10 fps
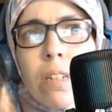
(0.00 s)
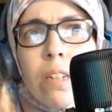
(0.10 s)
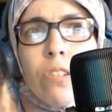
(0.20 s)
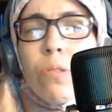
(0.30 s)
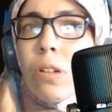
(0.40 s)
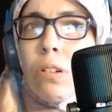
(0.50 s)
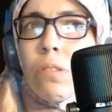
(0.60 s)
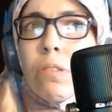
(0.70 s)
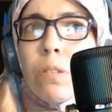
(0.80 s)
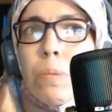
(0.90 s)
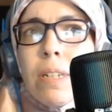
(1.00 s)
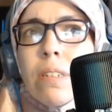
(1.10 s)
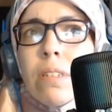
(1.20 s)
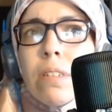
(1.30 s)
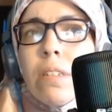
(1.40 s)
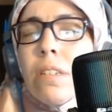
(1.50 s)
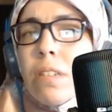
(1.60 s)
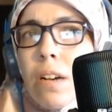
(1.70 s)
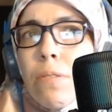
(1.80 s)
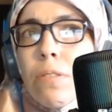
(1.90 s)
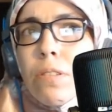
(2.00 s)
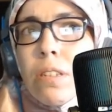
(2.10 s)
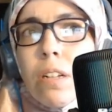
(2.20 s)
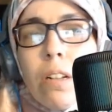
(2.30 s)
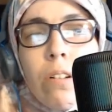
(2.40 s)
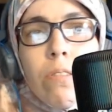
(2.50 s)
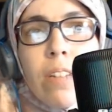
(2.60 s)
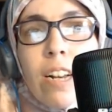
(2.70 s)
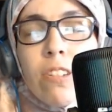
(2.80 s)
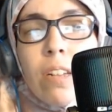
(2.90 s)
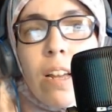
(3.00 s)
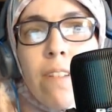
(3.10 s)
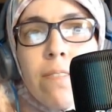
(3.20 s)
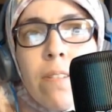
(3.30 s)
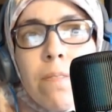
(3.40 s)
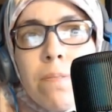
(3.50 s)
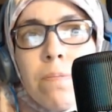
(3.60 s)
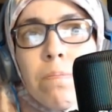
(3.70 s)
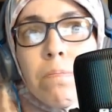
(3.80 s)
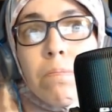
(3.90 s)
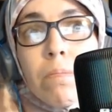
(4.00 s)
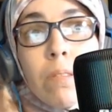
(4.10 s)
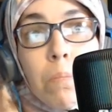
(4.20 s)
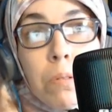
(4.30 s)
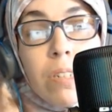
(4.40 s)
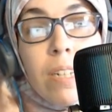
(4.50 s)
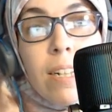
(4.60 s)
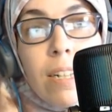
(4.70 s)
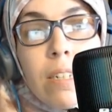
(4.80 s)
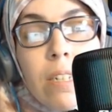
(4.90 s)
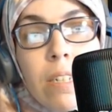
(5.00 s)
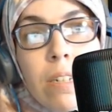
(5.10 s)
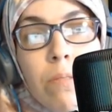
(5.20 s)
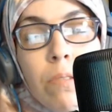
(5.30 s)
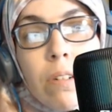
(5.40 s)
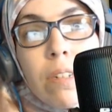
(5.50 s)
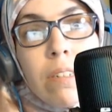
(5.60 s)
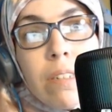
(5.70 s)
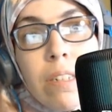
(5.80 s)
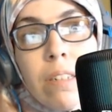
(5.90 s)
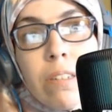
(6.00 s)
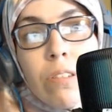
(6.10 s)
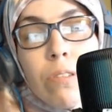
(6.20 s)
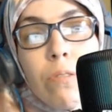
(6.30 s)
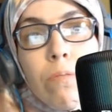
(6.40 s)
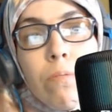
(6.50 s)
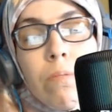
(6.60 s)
to clones, because in Star Wars, the clones actually have personality, whereas these two,